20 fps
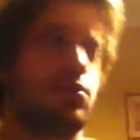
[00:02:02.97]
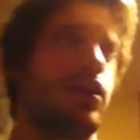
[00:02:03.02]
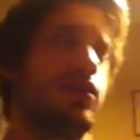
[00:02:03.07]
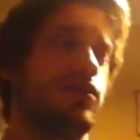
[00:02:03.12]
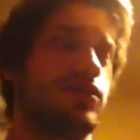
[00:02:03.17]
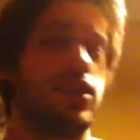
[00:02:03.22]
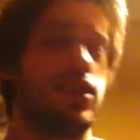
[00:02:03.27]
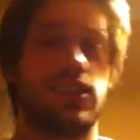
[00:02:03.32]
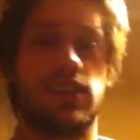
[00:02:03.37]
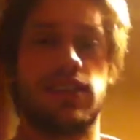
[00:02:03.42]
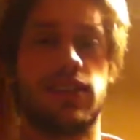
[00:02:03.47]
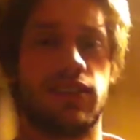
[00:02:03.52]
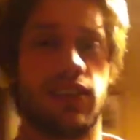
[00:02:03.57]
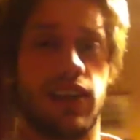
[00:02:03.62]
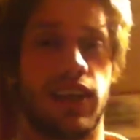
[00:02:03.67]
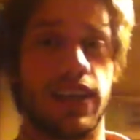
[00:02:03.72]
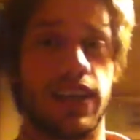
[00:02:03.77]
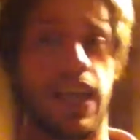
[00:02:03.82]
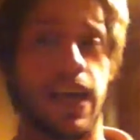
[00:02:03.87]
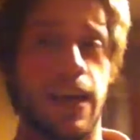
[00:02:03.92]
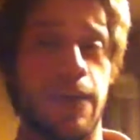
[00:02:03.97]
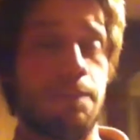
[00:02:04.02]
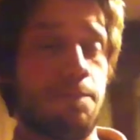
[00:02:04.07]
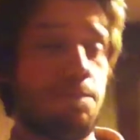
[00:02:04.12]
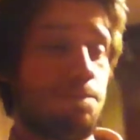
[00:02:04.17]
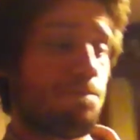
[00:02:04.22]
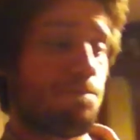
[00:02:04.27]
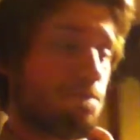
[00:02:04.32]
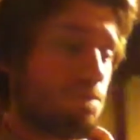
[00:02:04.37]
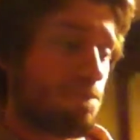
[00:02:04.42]
months, something like that.
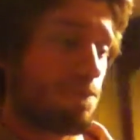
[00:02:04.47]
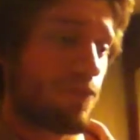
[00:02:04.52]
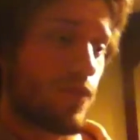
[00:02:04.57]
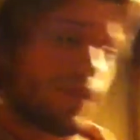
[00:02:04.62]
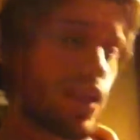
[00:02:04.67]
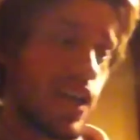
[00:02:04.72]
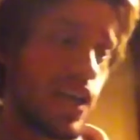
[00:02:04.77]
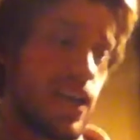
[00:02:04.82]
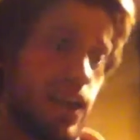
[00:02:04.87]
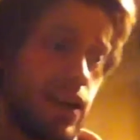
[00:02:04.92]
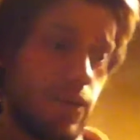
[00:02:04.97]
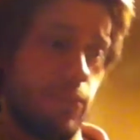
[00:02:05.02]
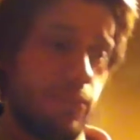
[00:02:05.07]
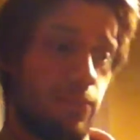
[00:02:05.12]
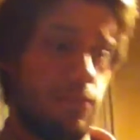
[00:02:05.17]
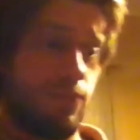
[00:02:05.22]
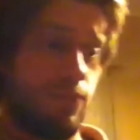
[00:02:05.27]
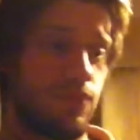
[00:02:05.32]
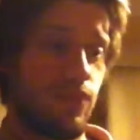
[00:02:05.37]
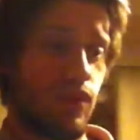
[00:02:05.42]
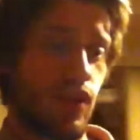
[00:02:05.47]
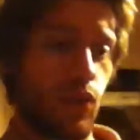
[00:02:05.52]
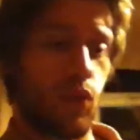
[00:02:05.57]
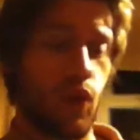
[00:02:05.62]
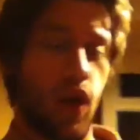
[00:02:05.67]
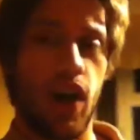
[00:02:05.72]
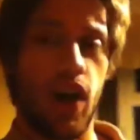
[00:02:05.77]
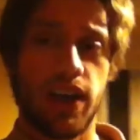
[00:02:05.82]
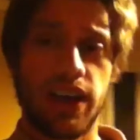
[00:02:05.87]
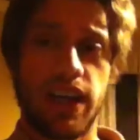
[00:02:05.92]

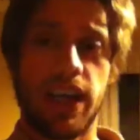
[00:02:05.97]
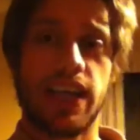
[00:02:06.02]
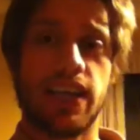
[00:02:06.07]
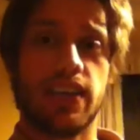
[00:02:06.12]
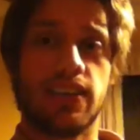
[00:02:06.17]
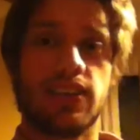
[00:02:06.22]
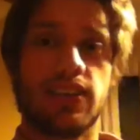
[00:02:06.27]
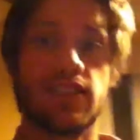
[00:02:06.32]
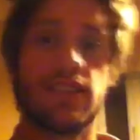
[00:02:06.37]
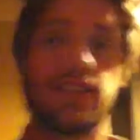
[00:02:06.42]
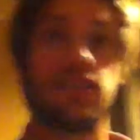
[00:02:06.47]
Working